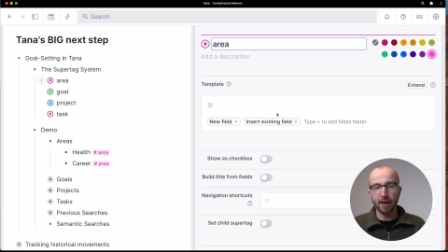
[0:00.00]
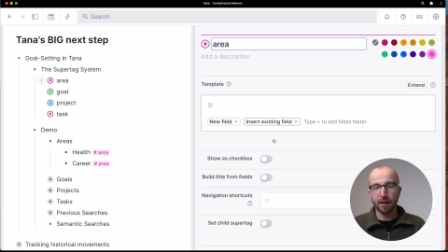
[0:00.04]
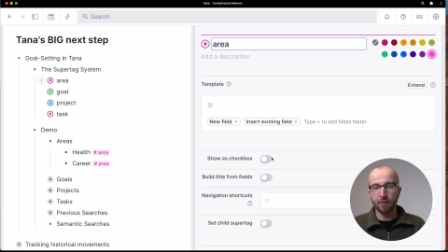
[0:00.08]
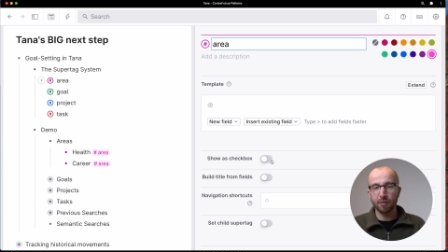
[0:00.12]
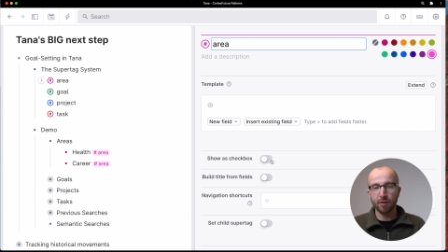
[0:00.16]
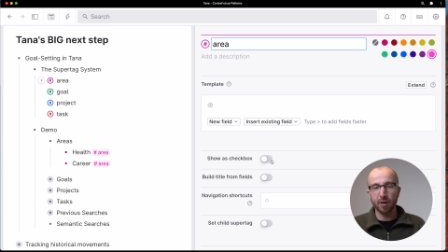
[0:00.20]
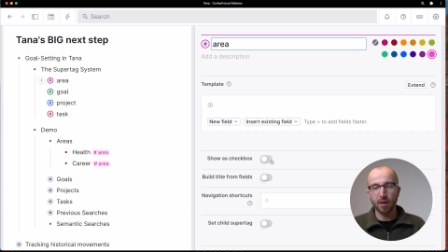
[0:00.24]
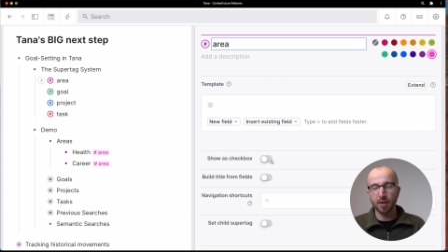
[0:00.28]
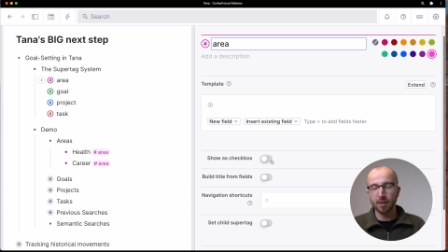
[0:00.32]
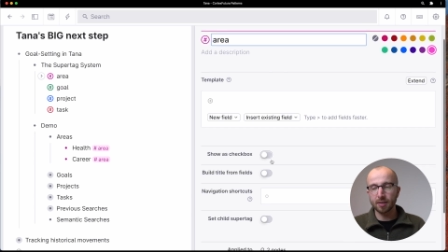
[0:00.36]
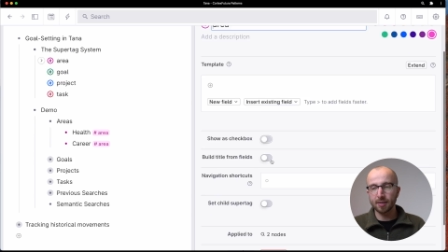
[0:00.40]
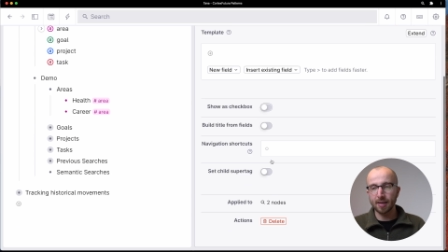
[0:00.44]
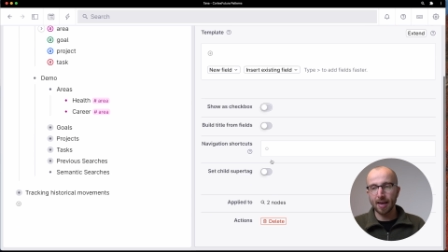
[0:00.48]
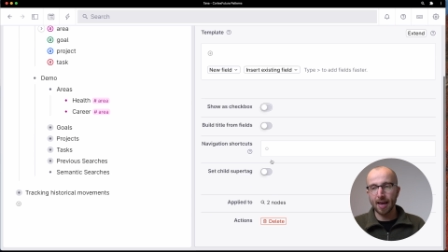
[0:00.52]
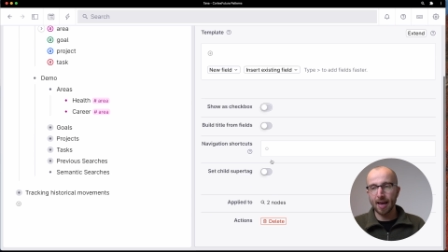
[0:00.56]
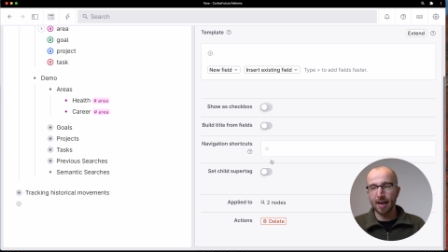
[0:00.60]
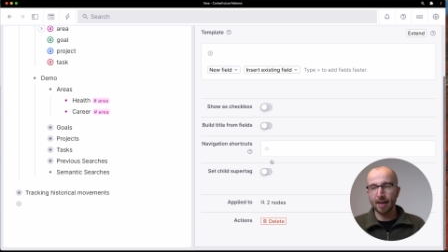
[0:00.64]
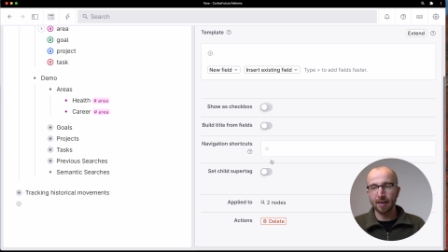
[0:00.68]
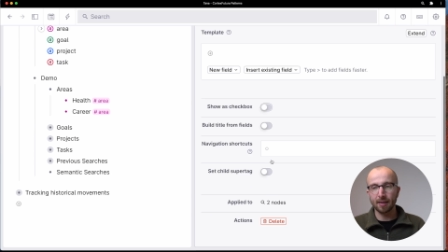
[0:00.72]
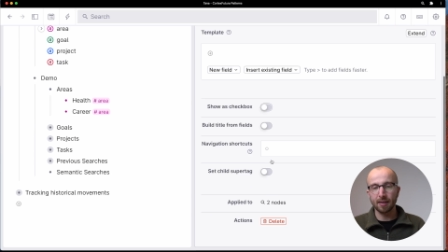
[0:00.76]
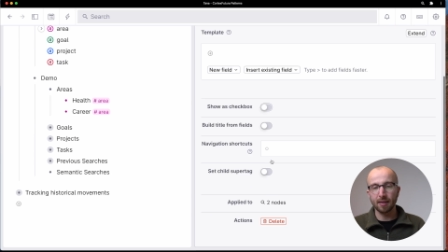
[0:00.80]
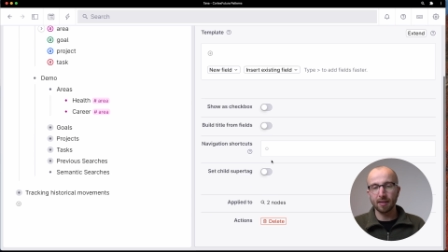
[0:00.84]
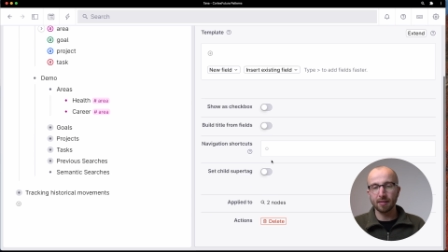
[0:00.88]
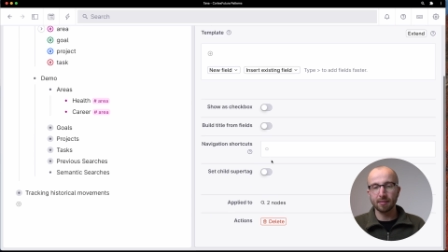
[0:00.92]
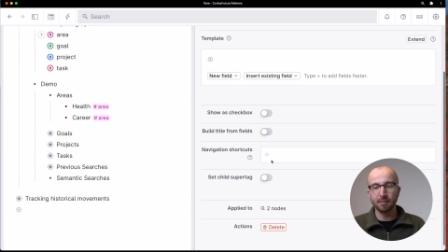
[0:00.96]
area
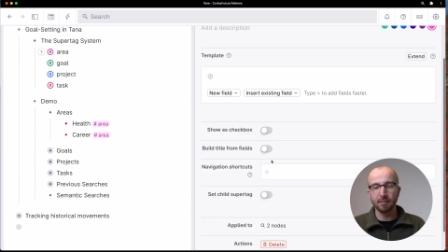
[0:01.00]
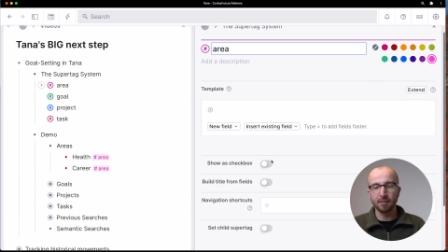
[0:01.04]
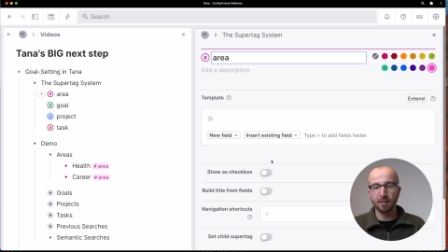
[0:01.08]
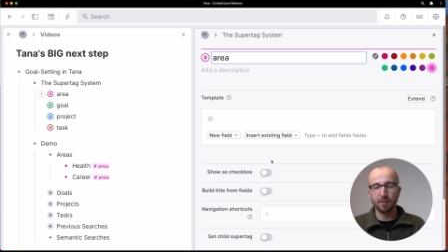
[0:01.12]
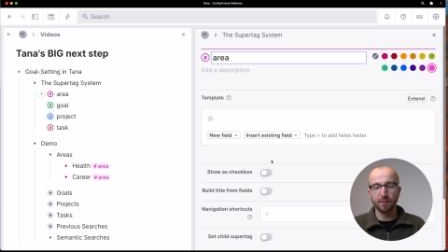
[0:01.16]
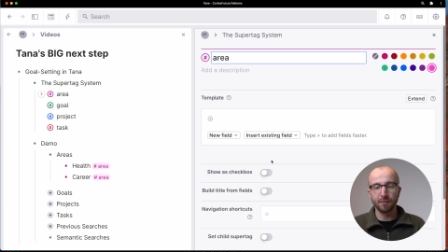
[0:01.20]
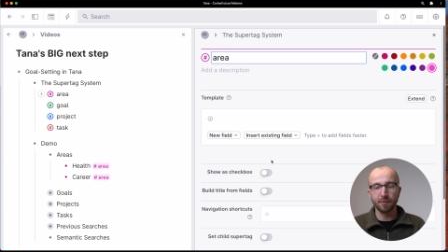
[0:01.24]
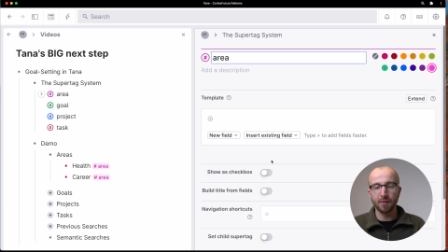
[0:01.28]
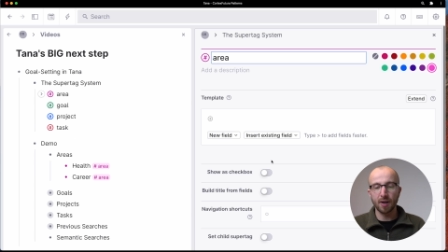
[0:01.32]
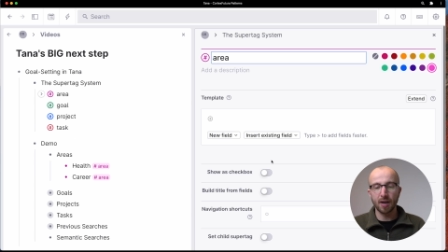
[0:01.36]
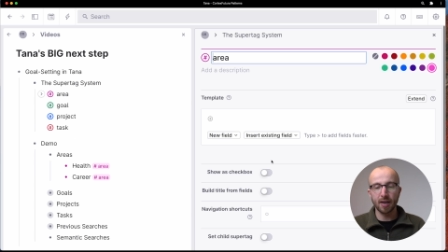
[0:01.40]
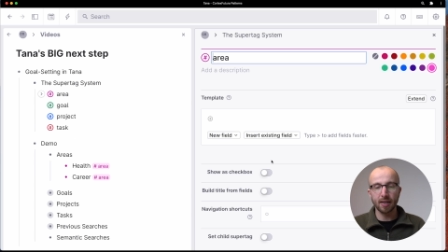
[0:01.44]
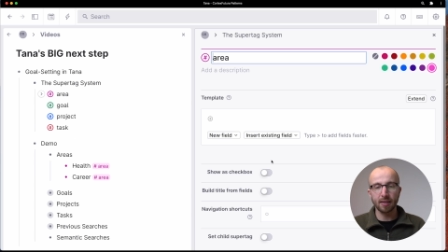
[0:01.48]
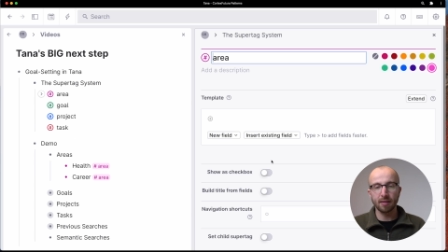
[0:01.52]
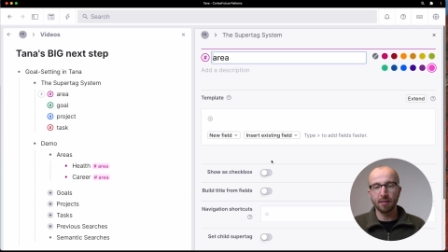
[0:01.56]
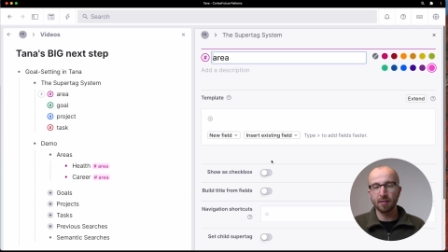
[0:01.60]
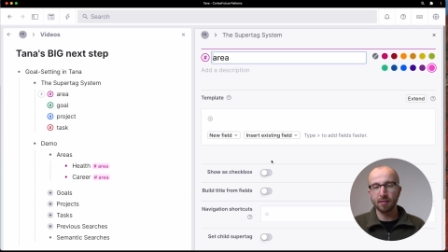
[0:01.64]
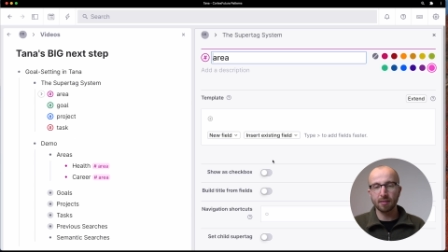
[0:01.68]
tag isn't defined.